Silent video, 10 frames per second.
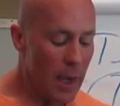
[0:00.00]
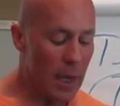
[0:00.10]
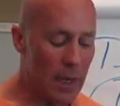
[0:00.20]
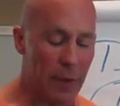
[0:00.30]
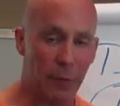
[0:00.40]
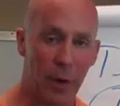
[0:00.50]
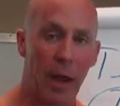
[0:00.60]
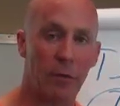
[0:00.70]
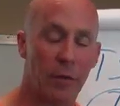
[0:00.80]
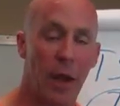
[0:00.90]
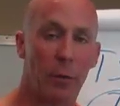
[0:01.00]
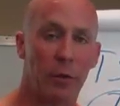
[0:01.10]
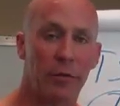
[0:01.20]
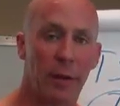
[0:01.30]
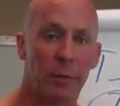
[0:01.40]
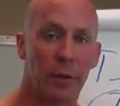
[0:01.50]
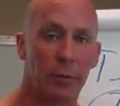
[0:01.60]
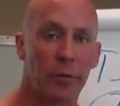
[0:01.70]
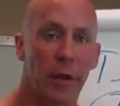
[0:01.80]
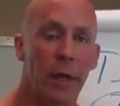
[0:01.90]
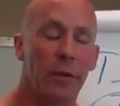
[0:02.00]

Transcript: if you're having thyroid symptoms,